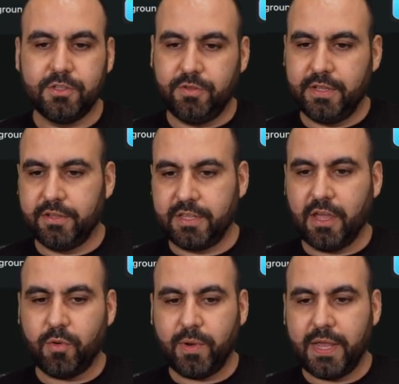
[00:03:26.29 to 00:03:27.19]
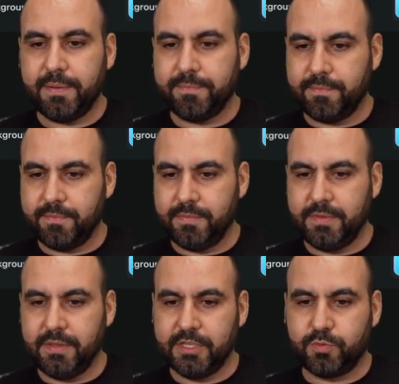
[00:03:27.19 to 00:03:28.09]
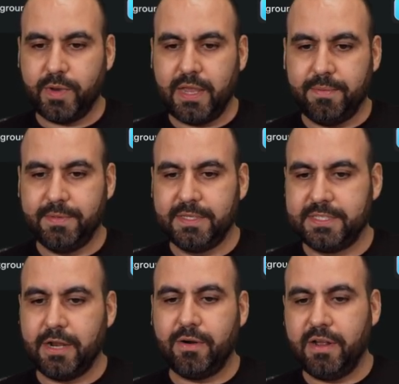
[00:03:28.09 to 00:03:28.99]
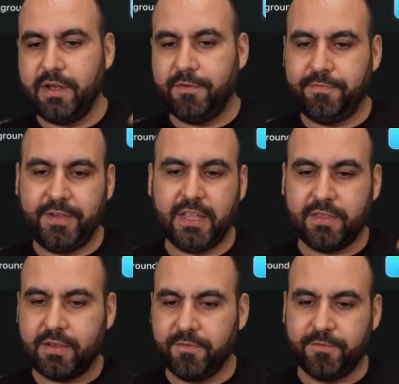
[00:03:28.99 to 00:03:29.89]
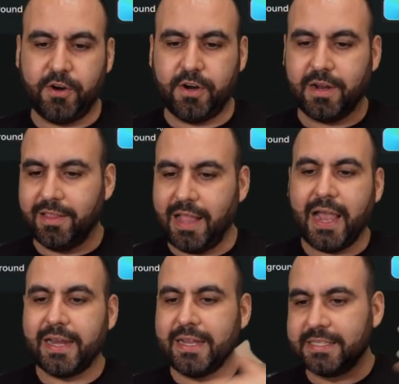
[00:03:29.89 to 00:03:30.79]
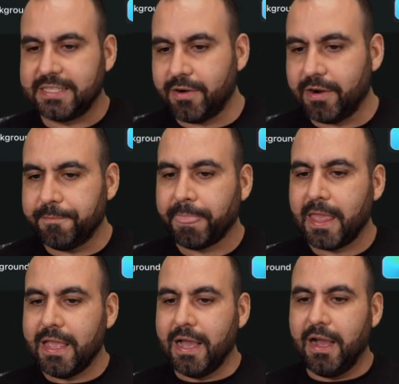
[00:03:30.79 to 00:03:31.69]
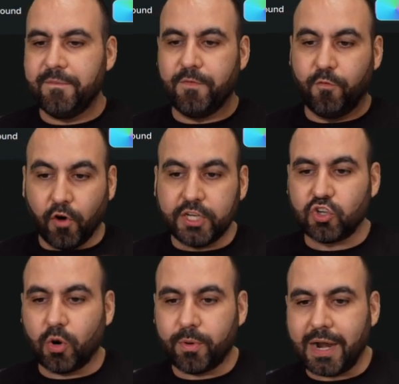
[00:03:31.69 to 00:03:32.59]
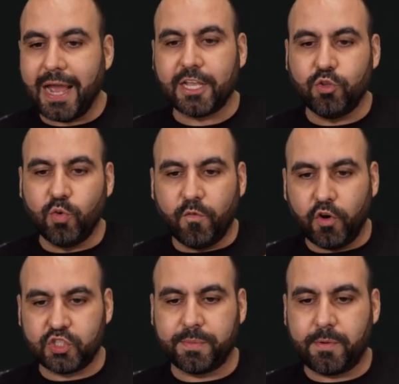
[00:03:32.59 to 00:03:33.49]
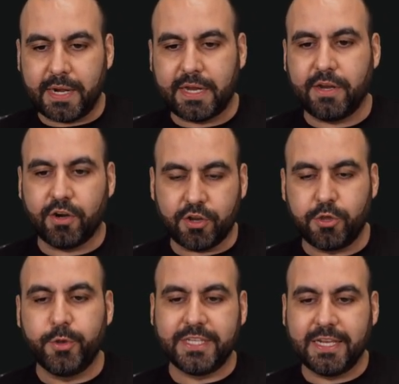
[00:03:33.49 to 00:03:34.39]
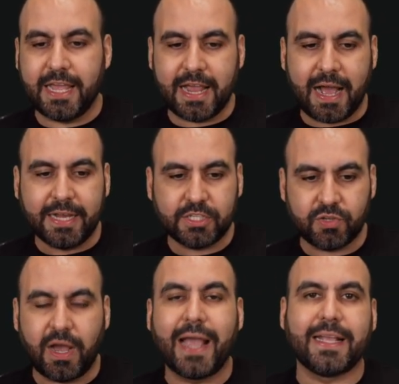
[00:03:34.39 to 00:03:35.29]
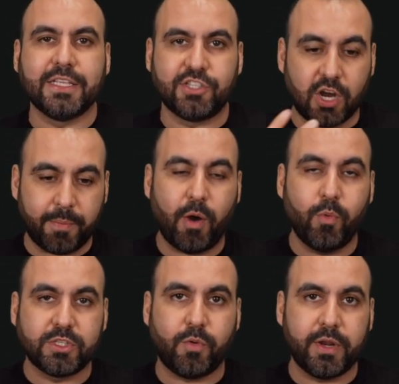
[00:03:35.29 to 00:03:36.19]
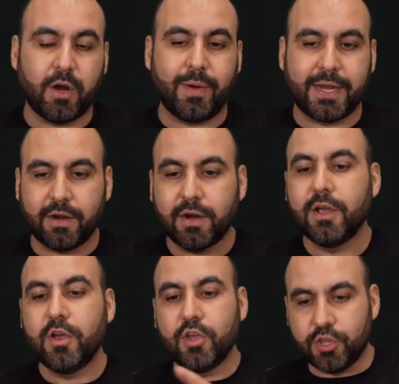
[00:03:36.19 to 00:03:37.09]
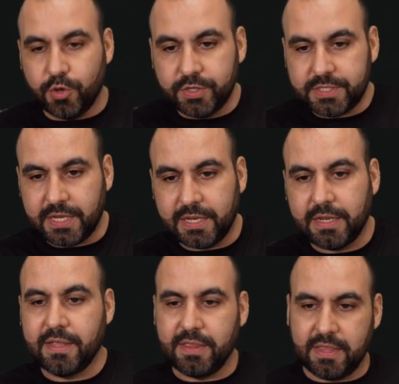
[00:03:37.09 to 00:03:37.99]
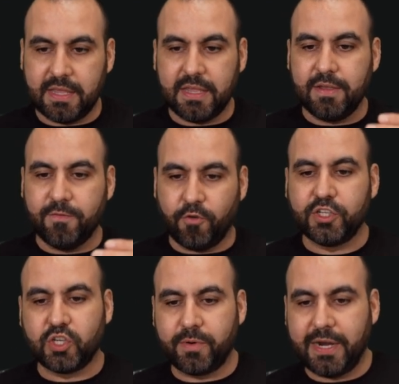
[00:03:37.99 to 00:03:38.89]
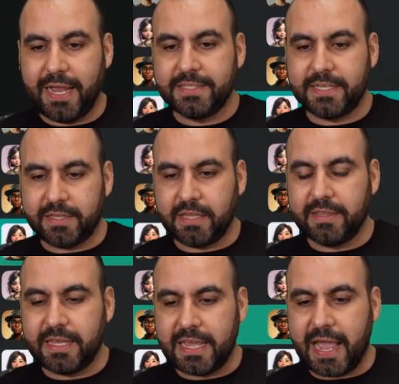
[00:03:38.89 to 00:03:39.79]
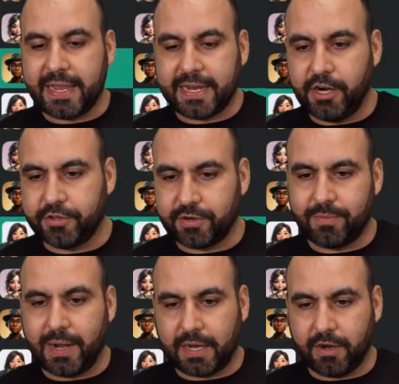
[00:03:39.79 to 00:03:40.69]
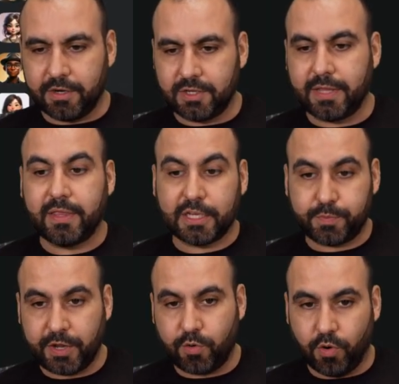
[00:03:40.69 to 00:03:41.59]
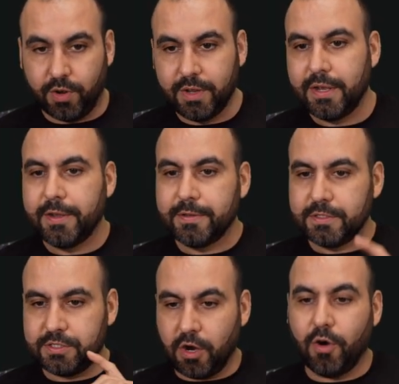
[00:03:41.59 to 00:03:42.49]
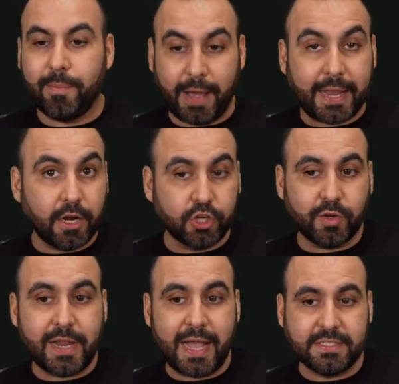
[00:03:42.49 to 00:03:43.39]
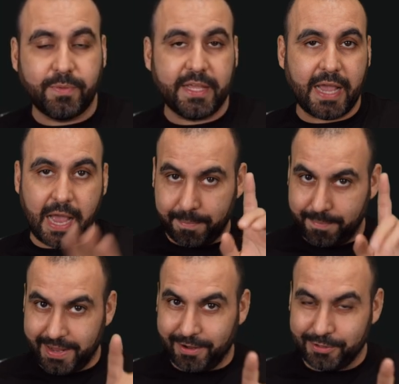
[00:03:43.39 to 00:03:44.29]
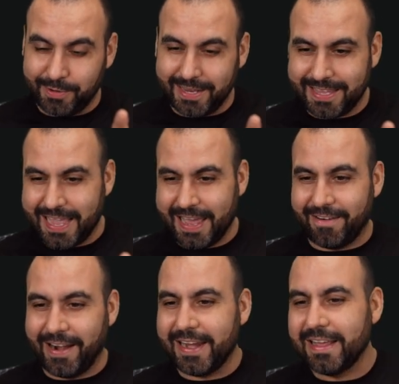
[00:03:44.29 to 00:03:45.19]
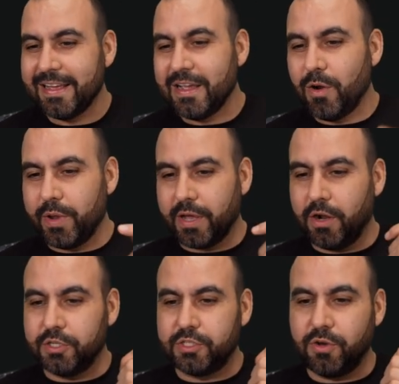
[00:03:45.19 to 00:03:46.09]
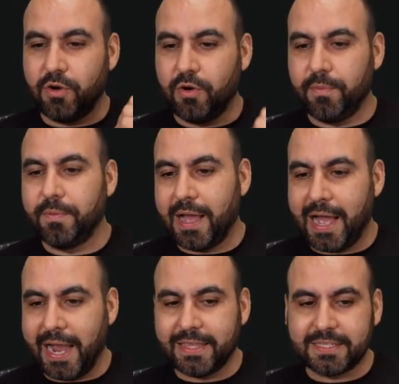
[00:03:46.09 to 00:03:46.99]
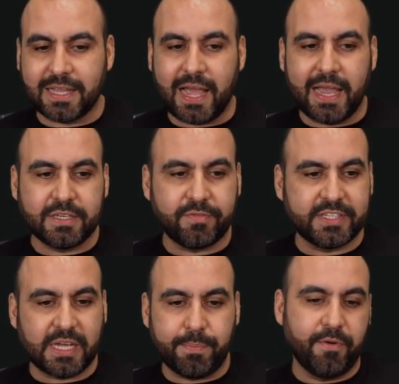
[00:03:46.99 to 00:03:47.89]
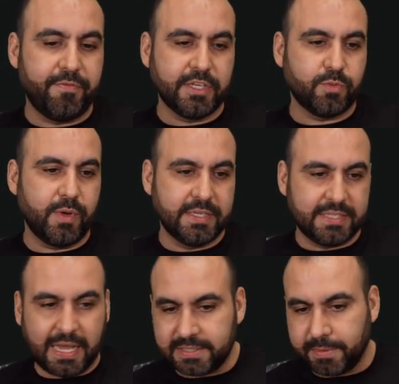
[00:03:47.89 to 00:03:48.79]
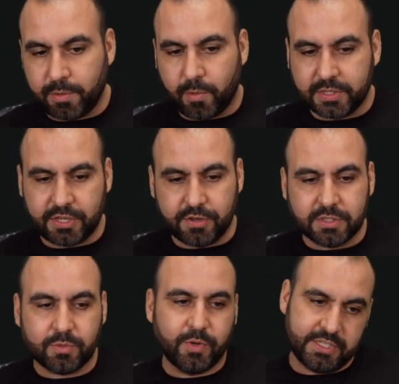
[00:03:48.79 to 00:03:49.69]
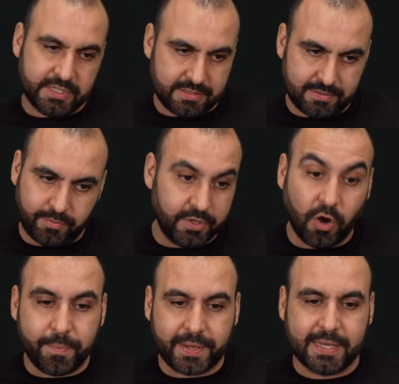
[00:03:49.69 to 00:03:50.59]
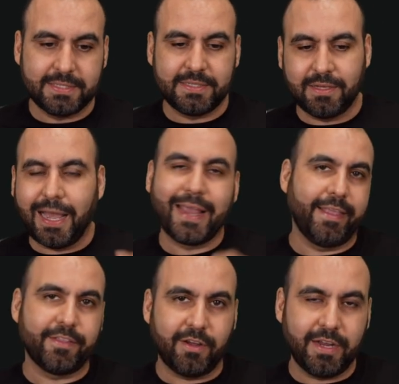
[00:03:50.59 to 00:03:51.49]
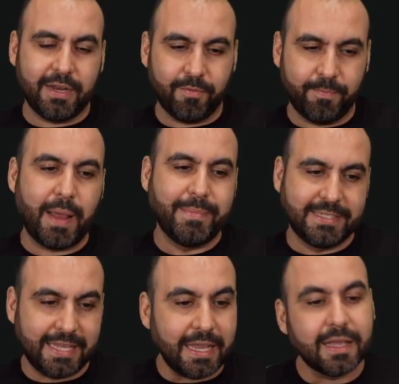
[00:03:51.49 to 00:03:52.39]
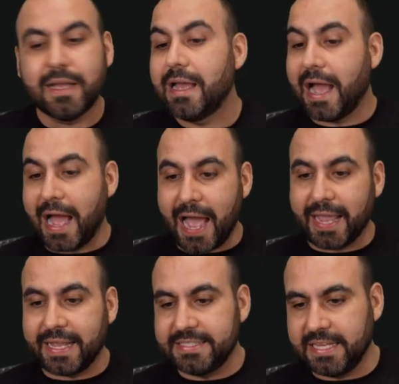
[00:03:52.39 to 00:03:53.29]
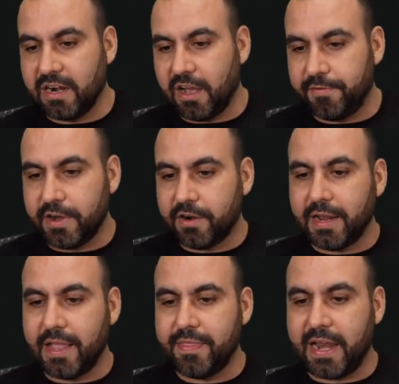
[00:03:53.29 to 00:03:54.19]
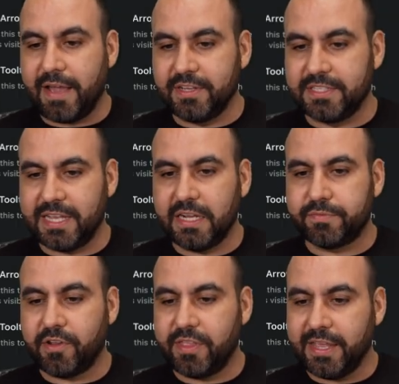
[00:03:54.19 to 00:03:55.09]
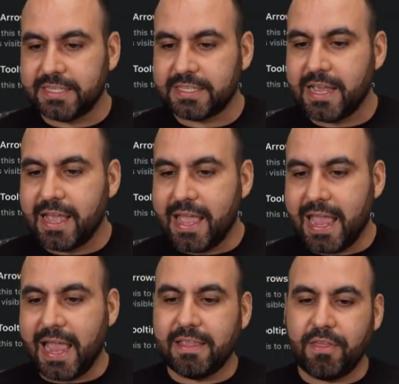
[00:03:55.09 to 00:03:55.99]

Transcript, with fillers: Do it the other way, this way, etc. Fit, convert, align, etc. Voiceover, I can do a voiceover right here using AI. So I can talk about what's going on right here using the voiceover and selecting the AI character right here. So I think that's pretty cool. So I can also enhance it with AI, but I'll do it in the end, all right? We could also hide the slides. For example, if this one is not something we want to use, which is we don't because I clicked on it by mistake, I can set it off here and then have the settings for this and